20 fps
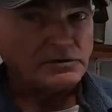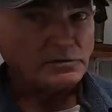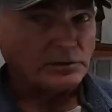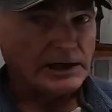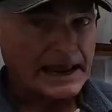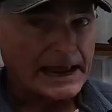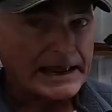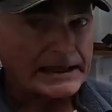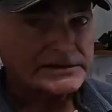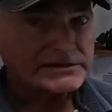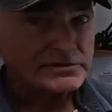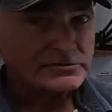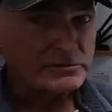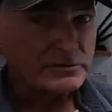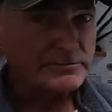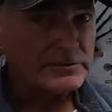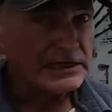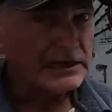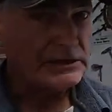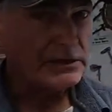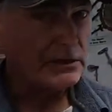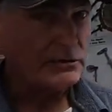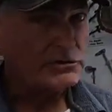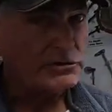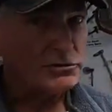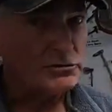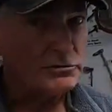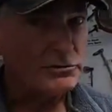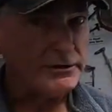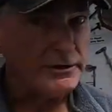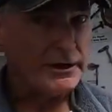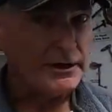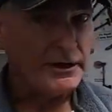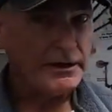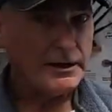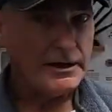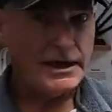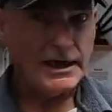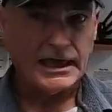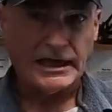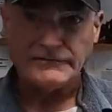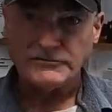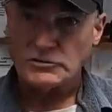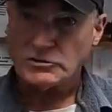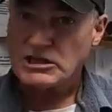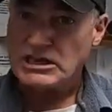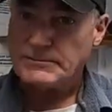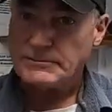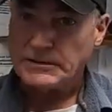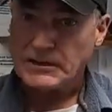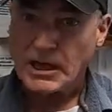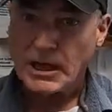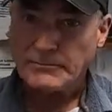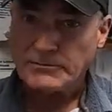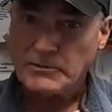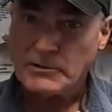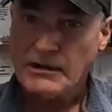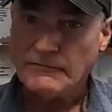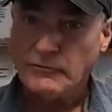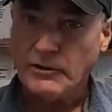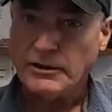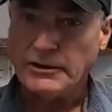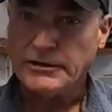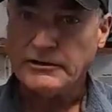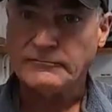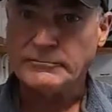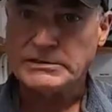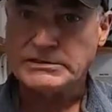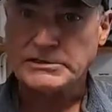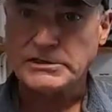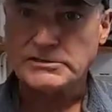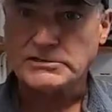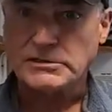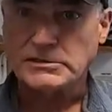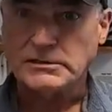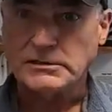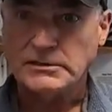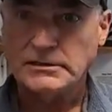If you answer him, he knows you're there. And if you keep it up, you have relative position.